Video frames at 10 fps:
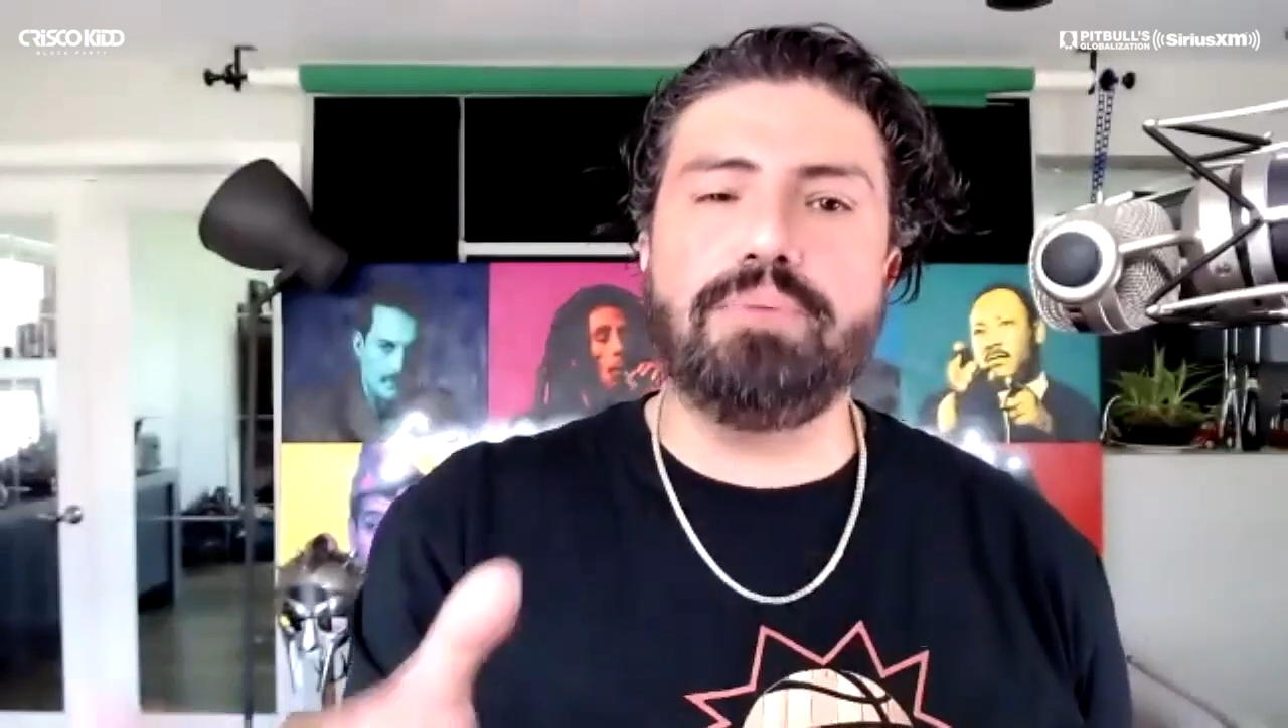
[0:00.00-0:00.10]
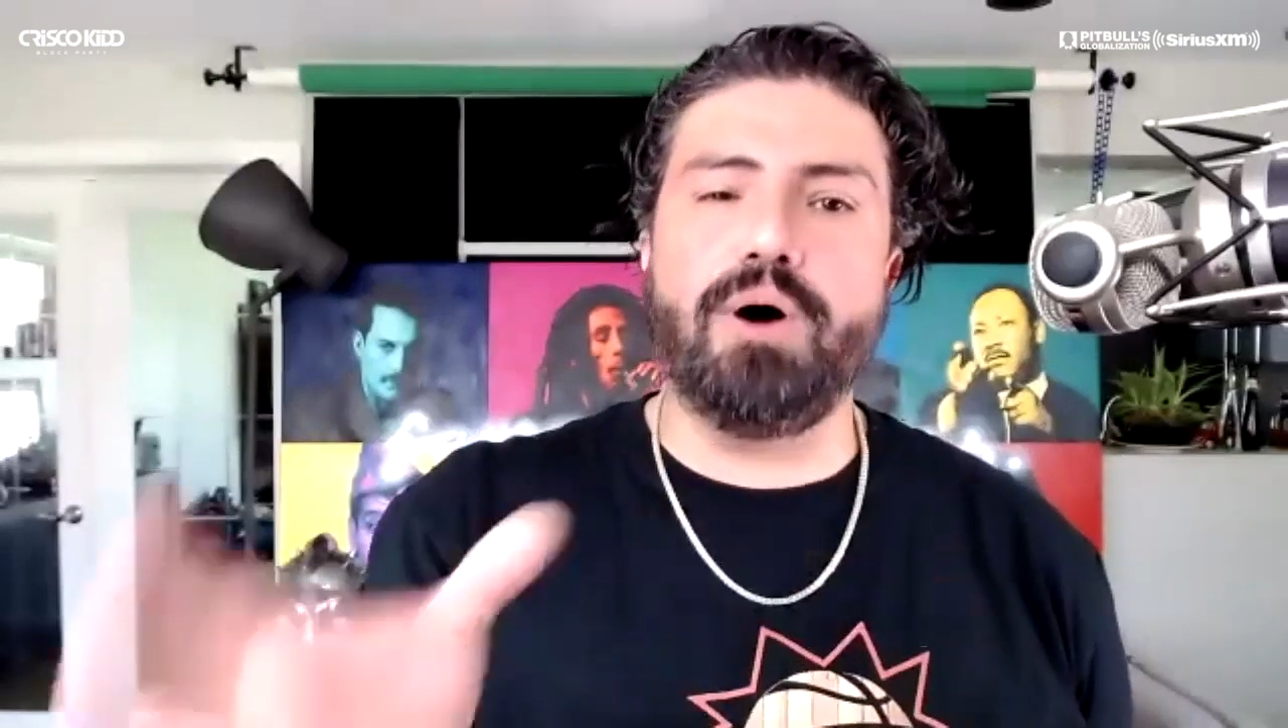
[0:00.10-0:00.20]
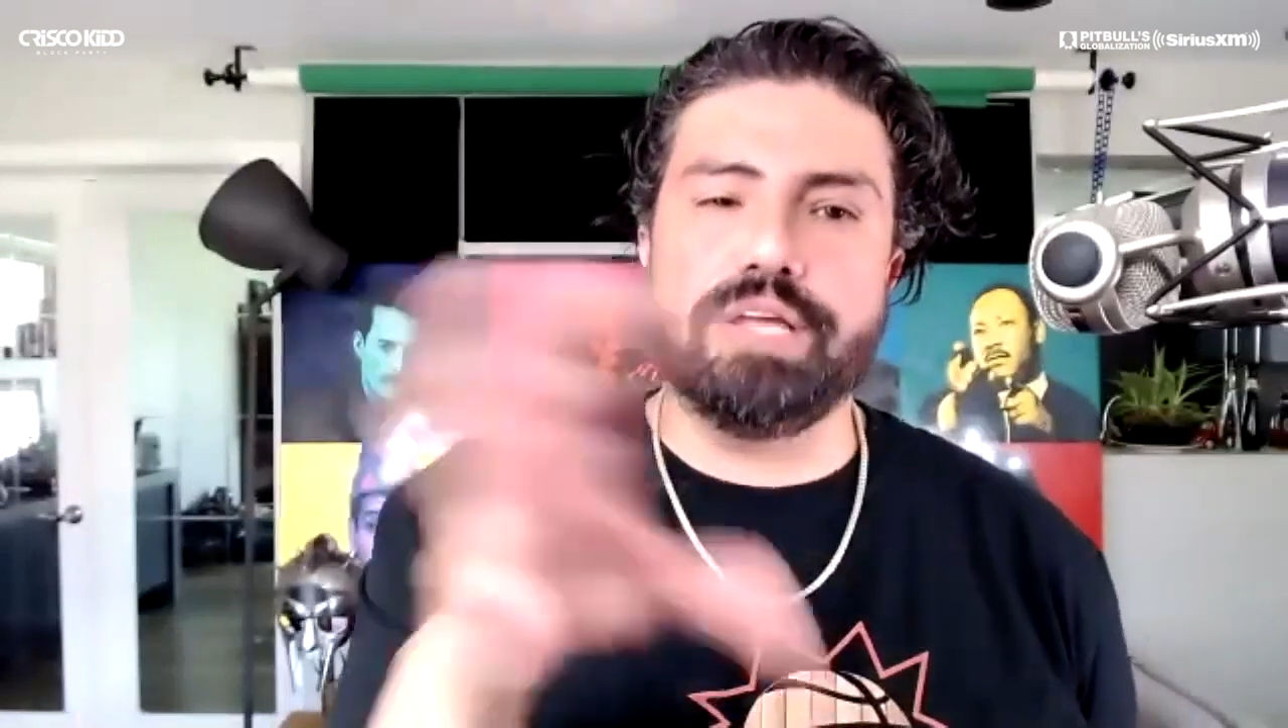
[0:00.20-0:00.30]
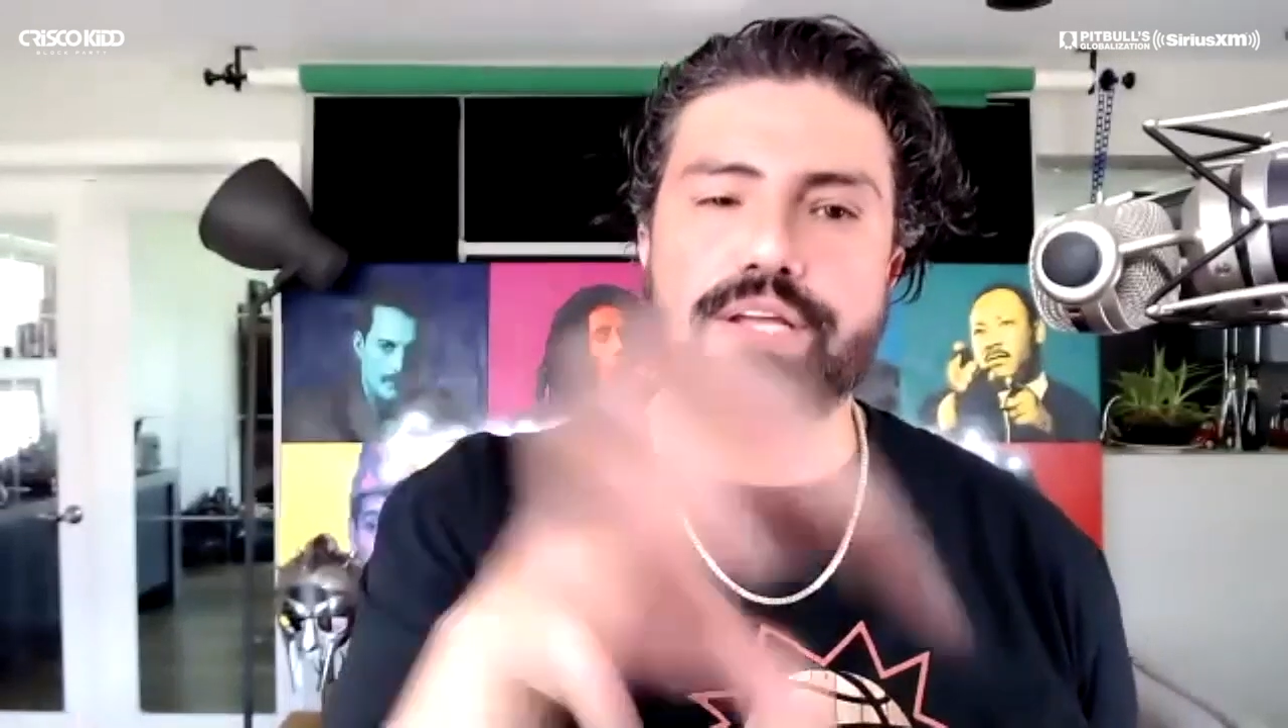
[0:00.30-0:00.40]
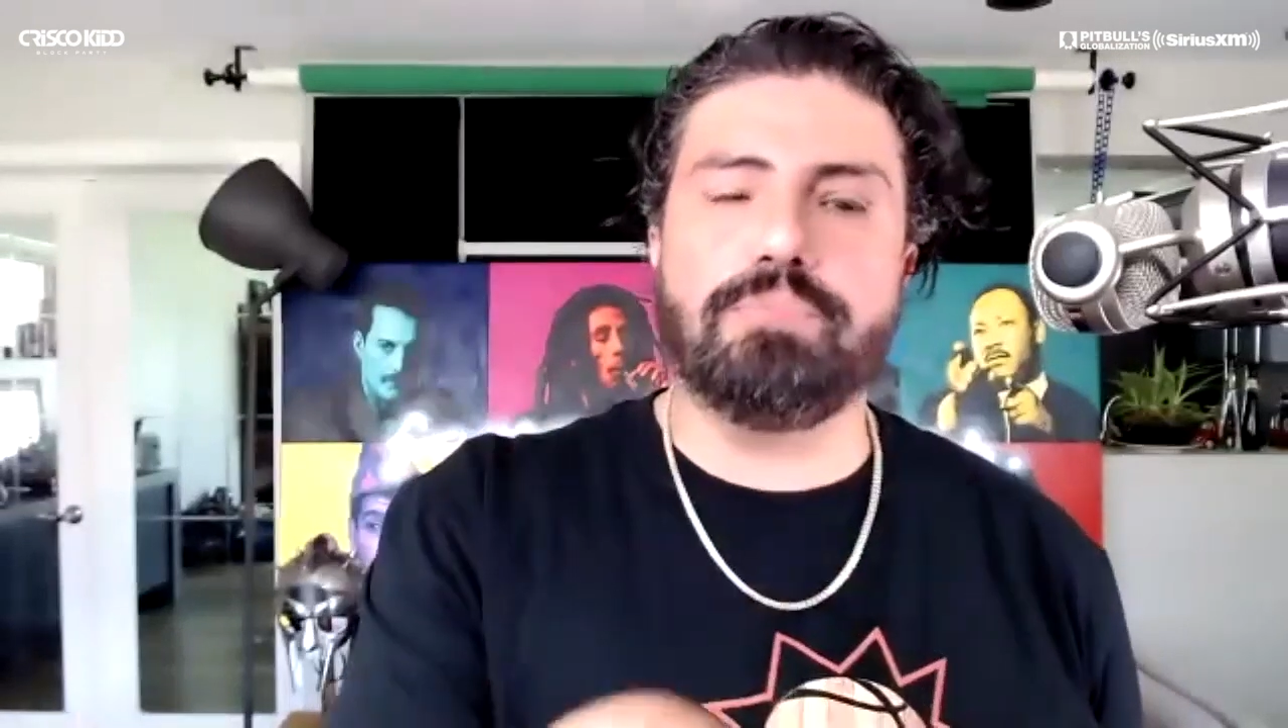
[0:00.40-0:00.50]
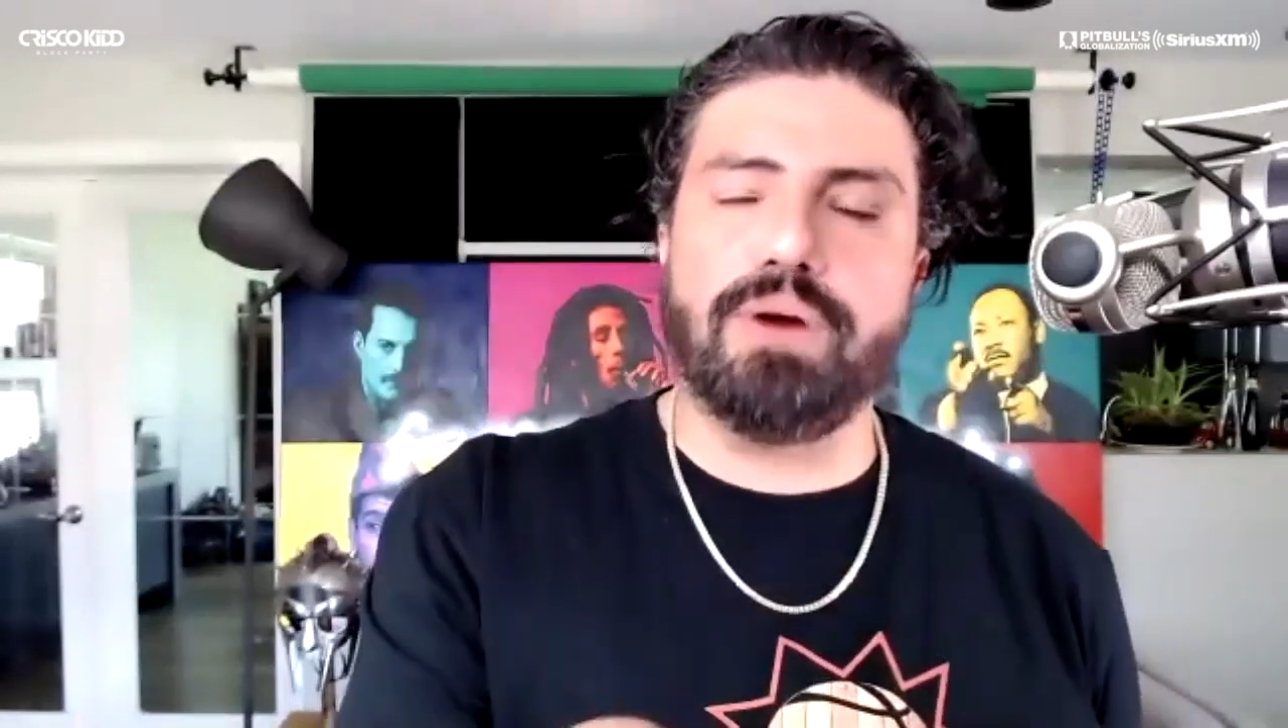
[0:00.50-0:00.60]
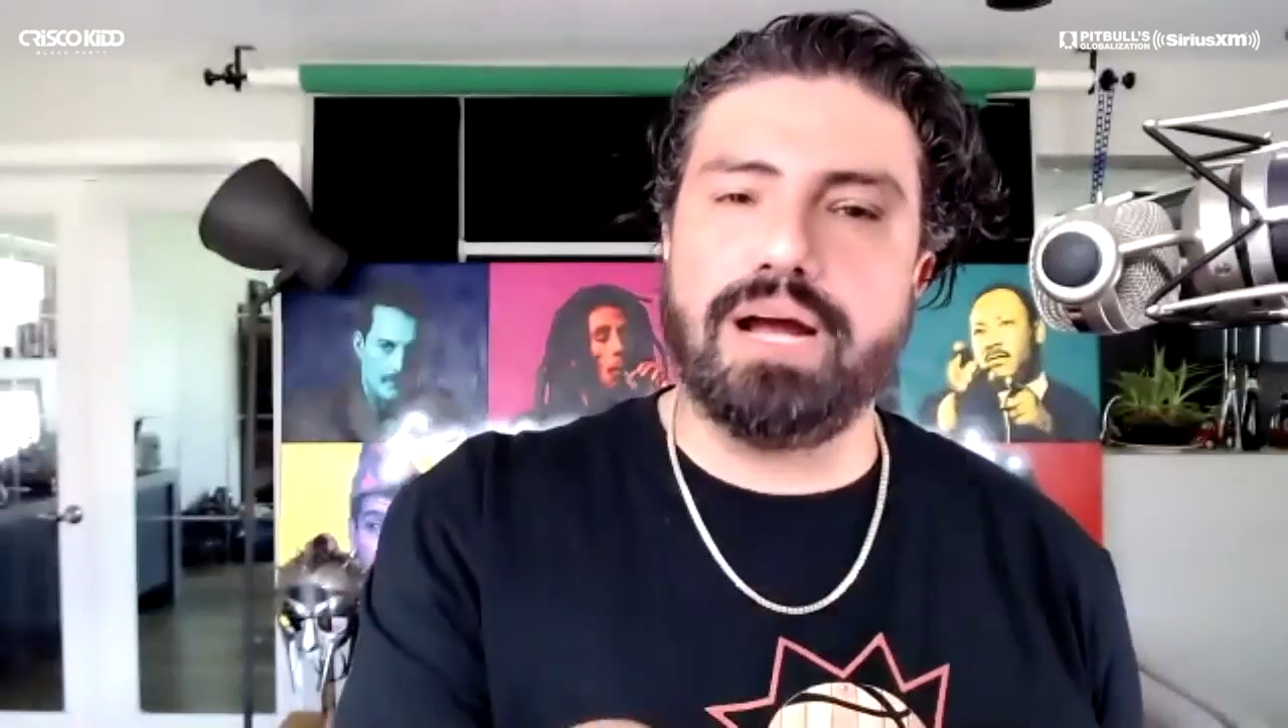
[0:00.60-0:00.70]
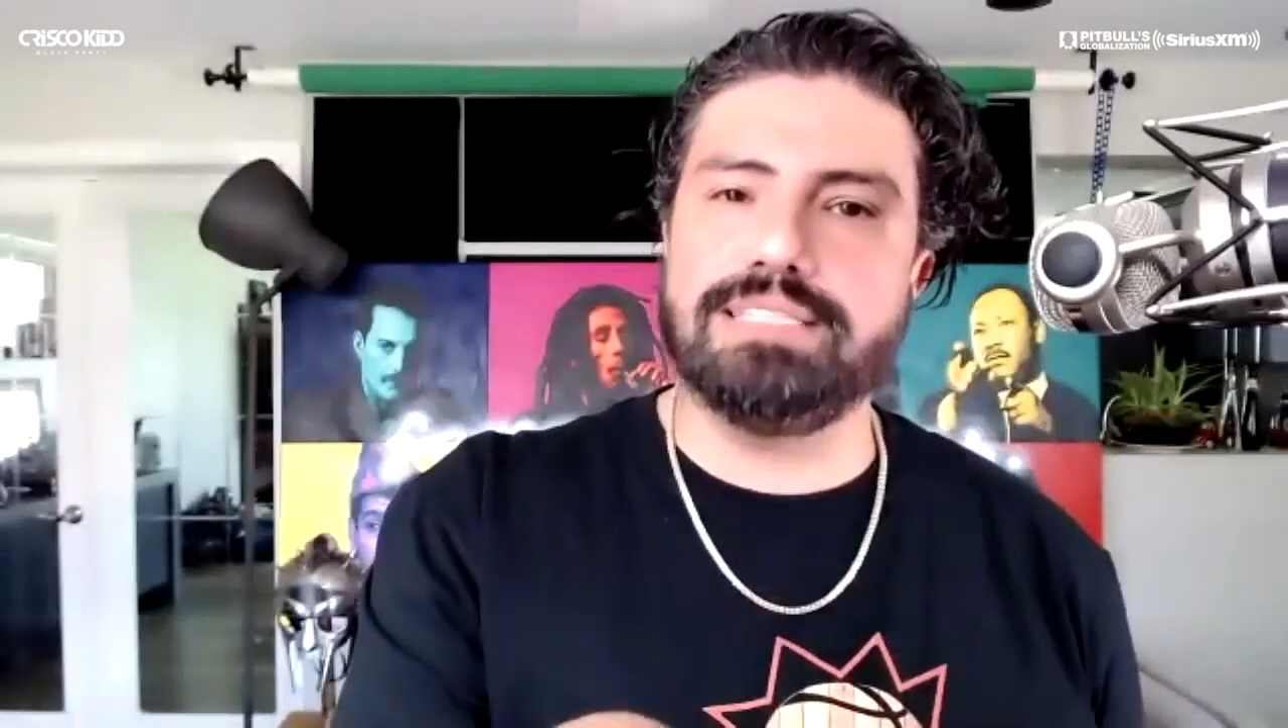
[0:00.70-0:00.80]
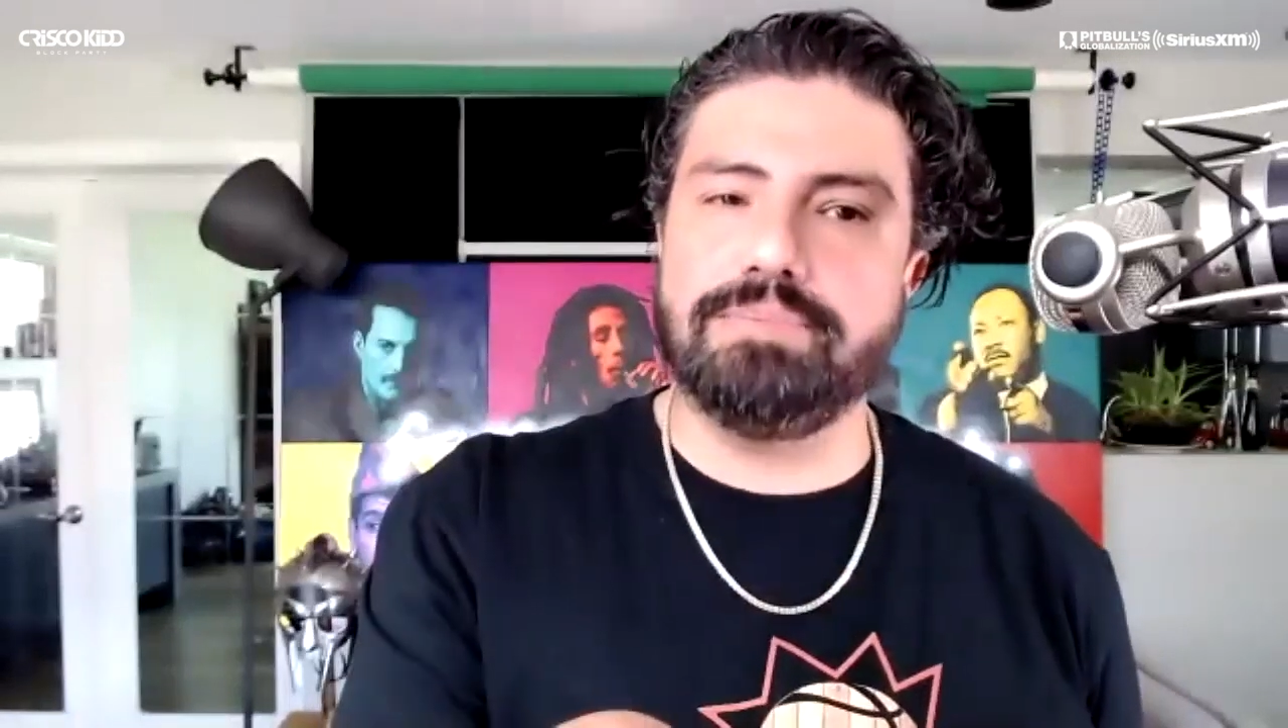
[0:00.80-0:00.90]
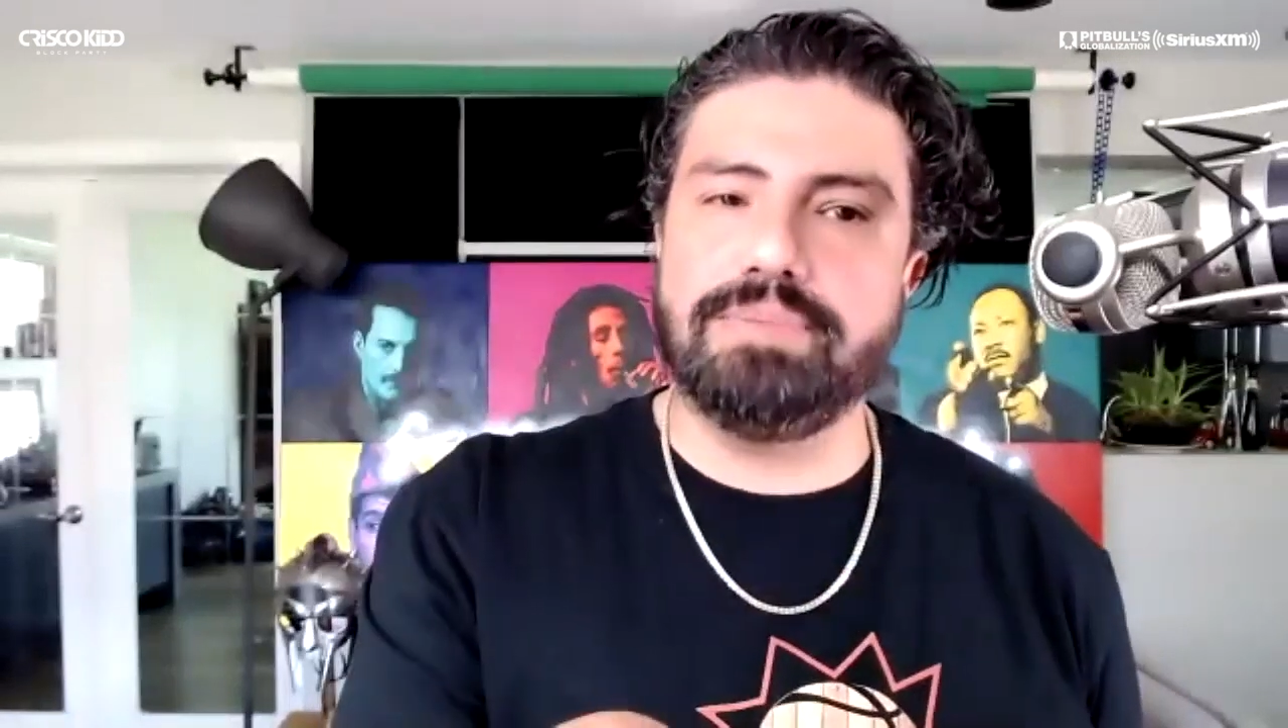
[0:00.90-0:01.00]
part of your project,